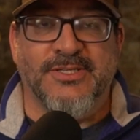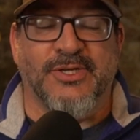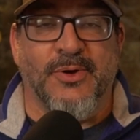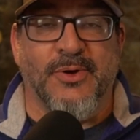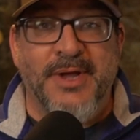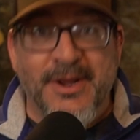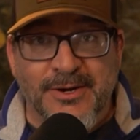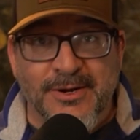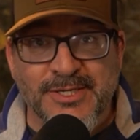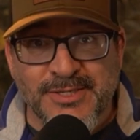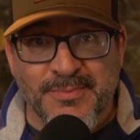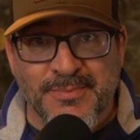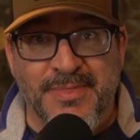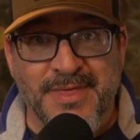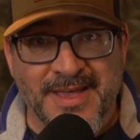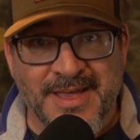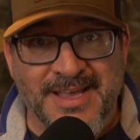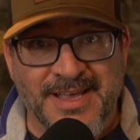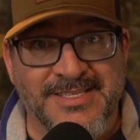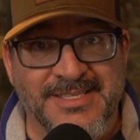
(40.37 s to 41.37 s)
So here are some
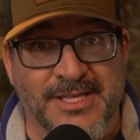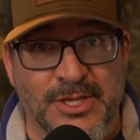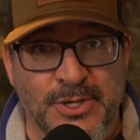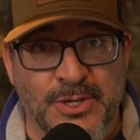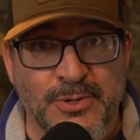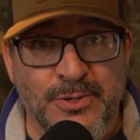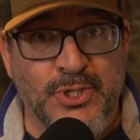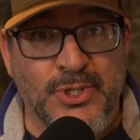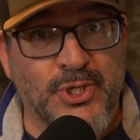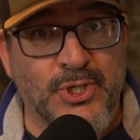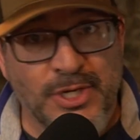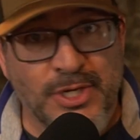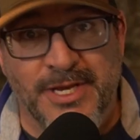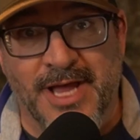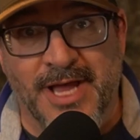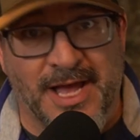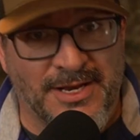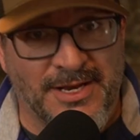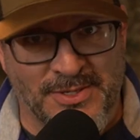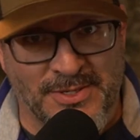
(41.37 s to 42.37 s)
things that you should
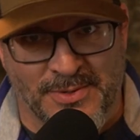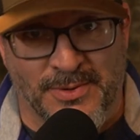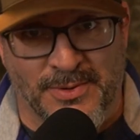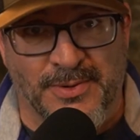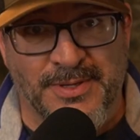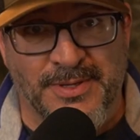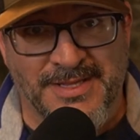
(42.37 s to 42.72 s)
not do